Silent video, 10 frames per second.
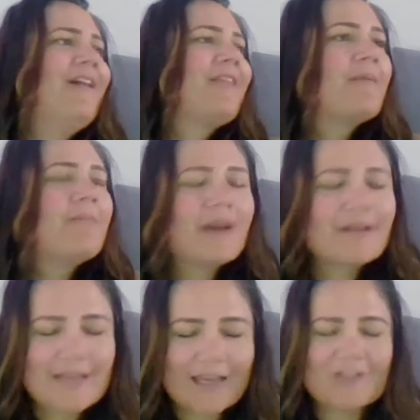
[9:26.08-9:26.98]

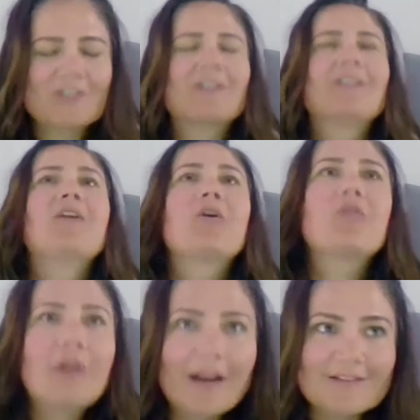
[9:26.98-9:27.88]
meditation, the
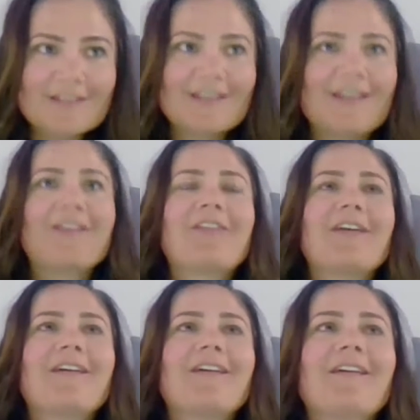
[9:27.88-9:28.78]
grounding,
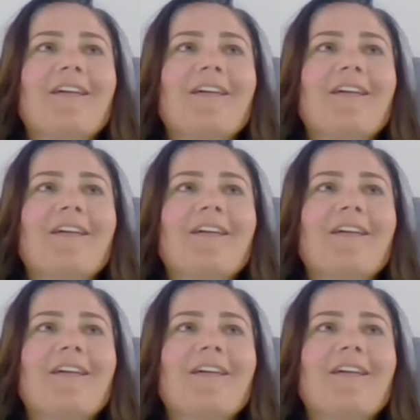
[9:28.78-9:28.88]
the